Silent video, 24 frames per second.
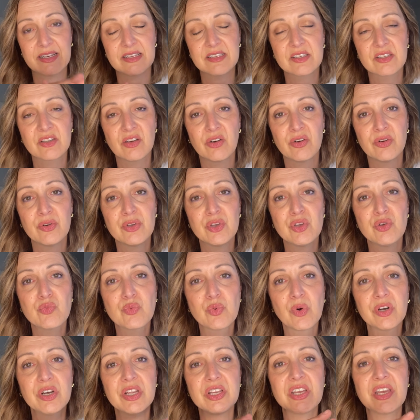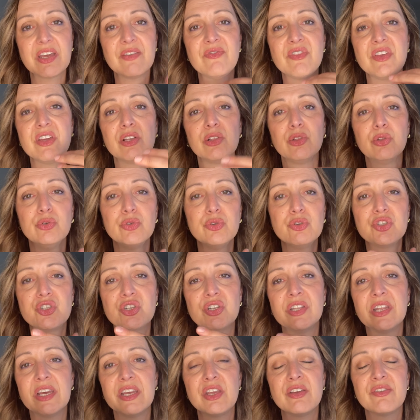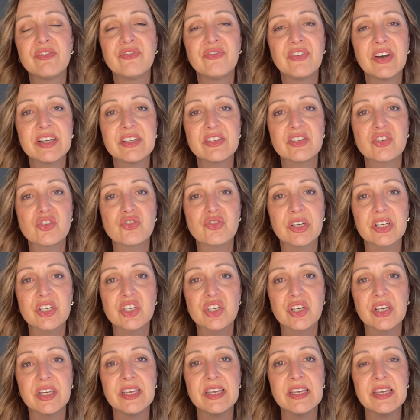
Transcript: So you want to give the illusion that your face structure